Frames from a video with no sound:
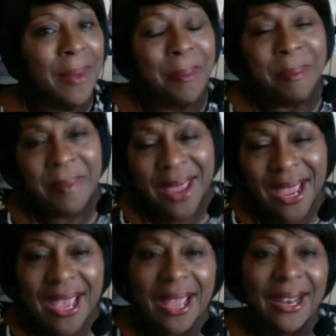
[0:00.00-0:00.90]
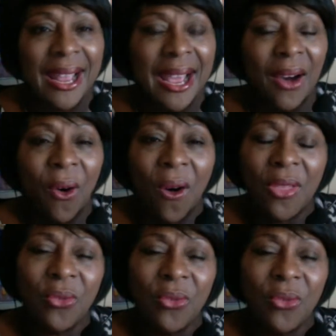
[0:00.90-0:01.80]
Man, all
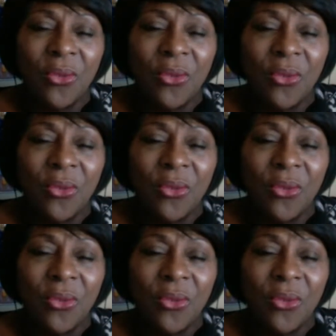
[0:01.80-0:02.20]
the rebuilding